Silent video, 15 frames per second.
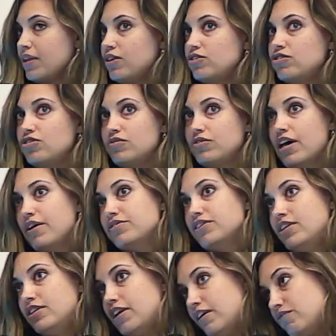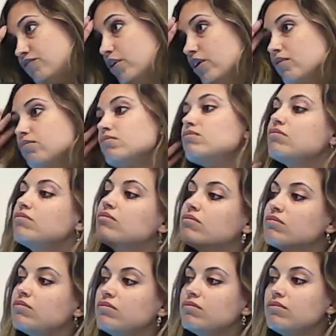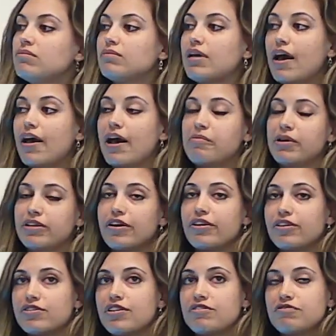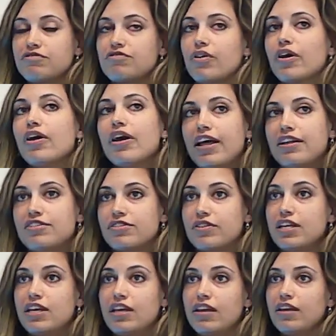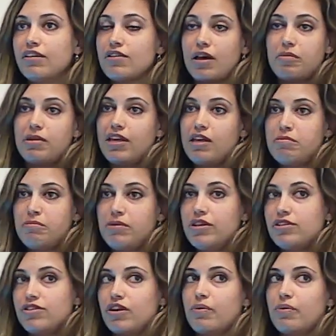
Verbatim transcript: 2004. All right. Yeah, I had my daughter in 2004, and so then he, I became a military